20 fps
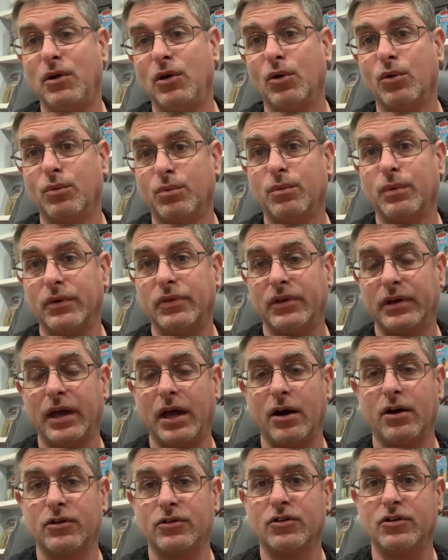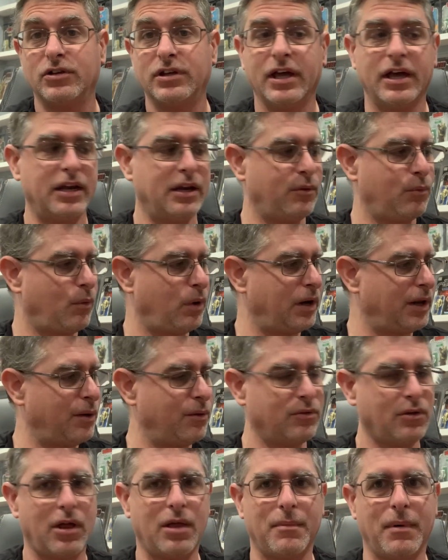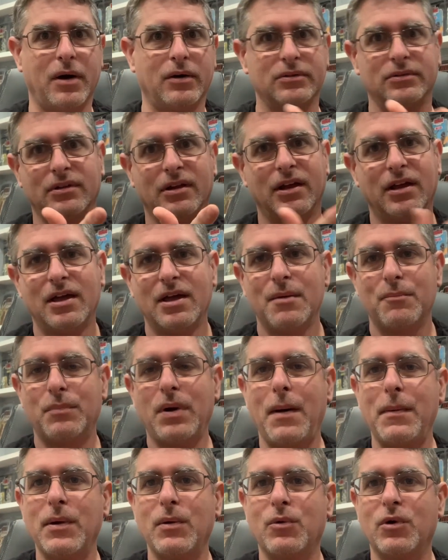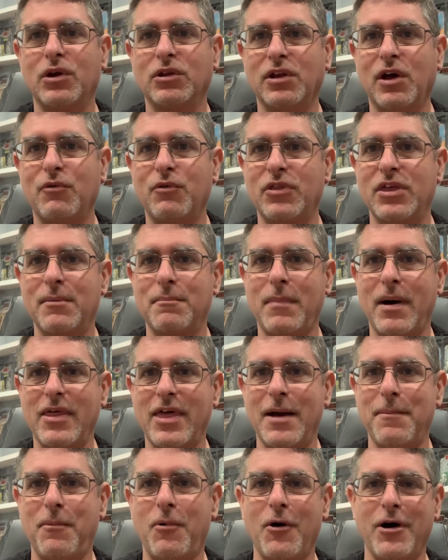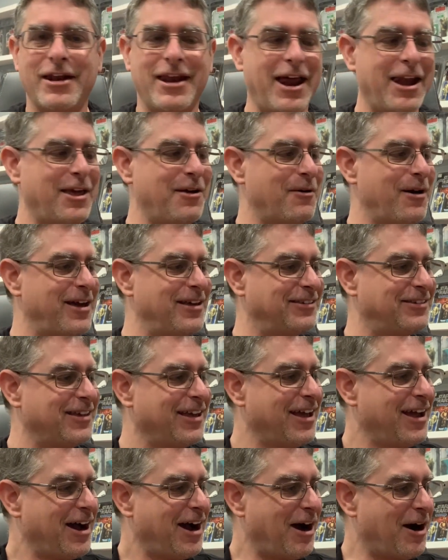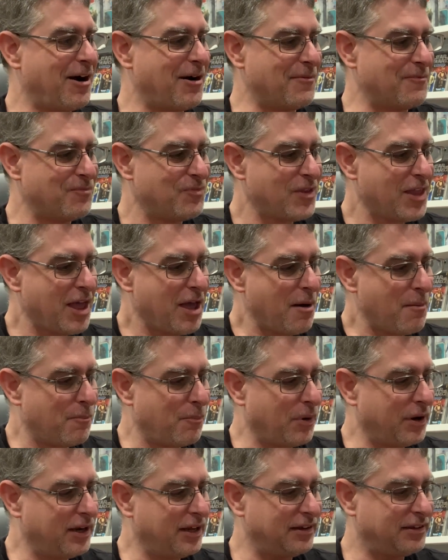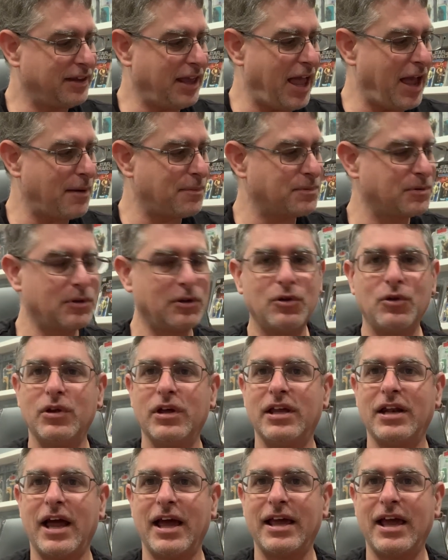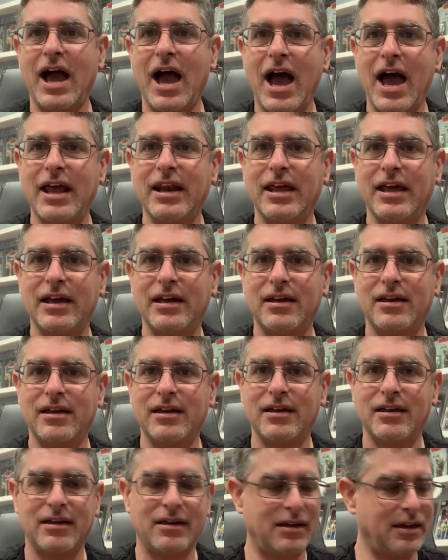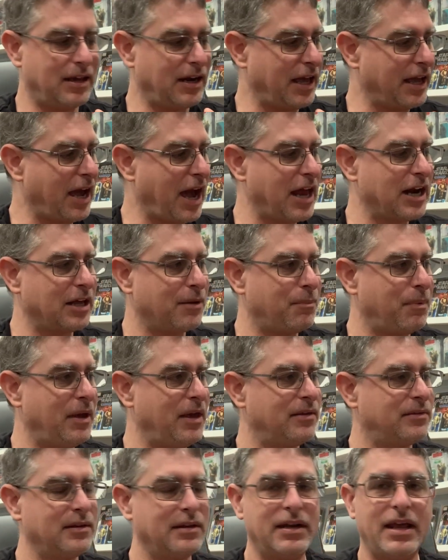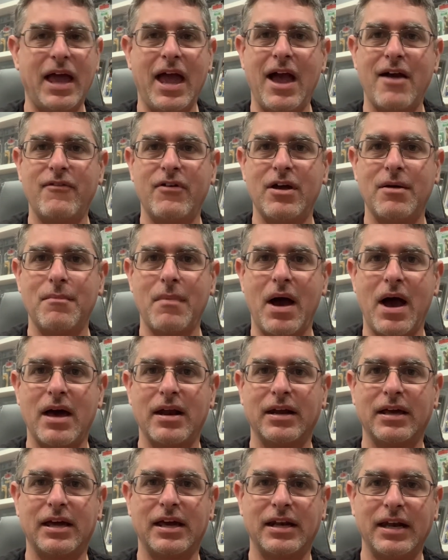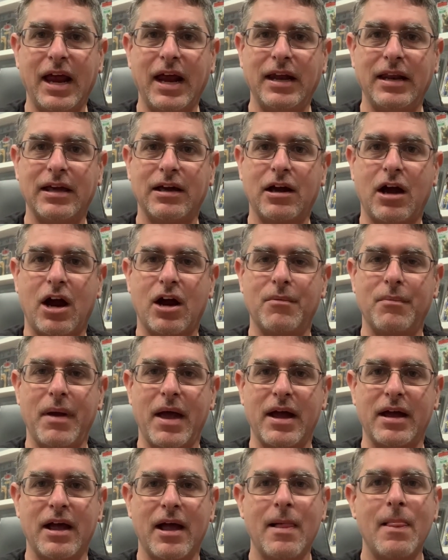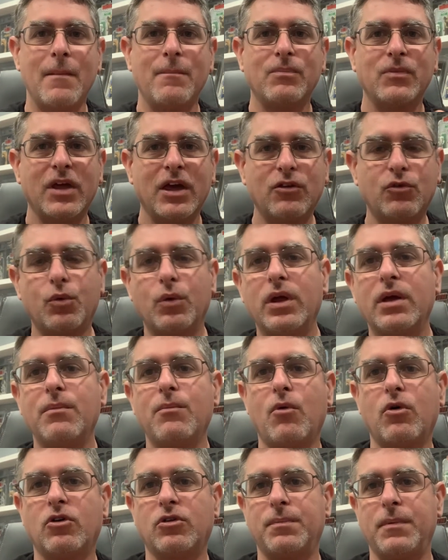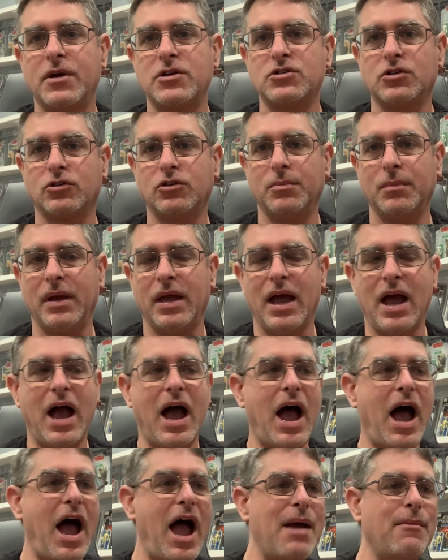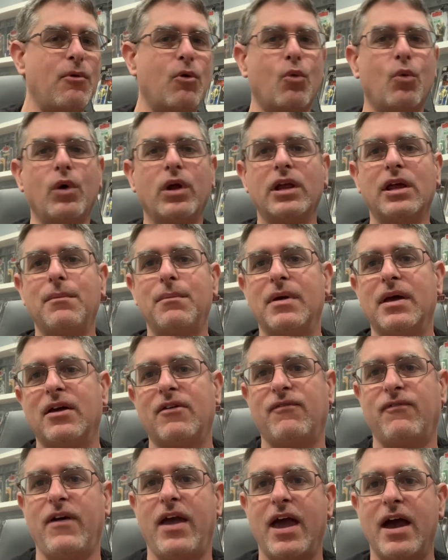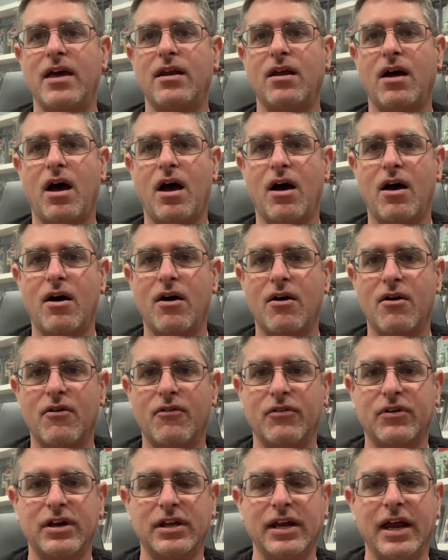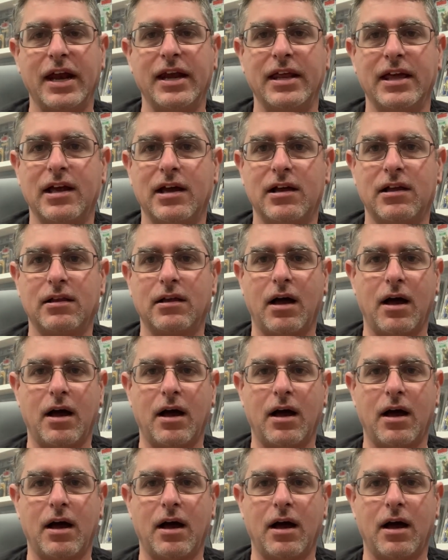you knew what the character did and what he was all about, and probably were in love with him by that point anyways. But it's absolutely an iconic piece, and to have him on a Canadian card back is really more special to me. I'm a really big fan of Canadian